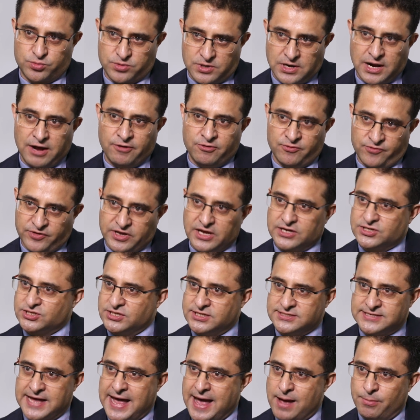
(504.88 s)

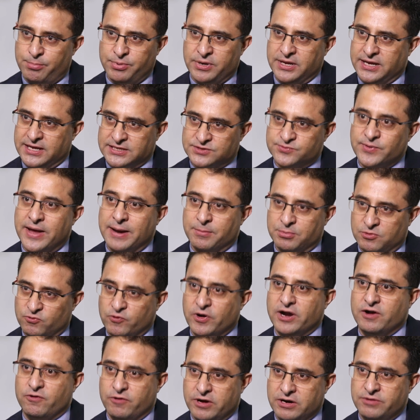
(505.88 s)
cloudification is happening. It's happening
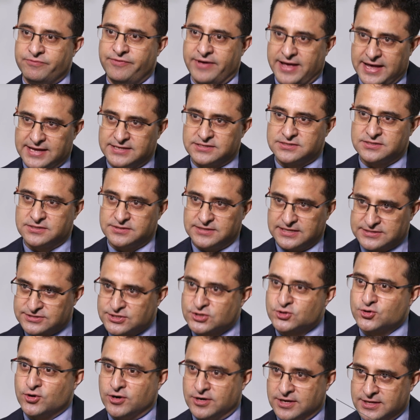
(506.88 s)
very, very fast. That's
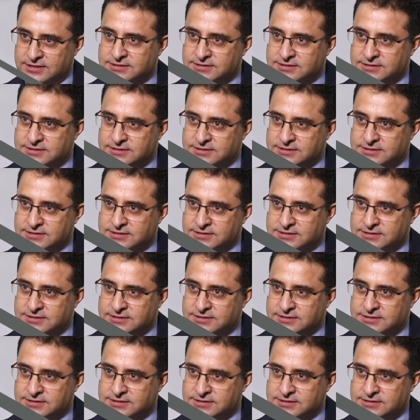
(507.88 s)
the short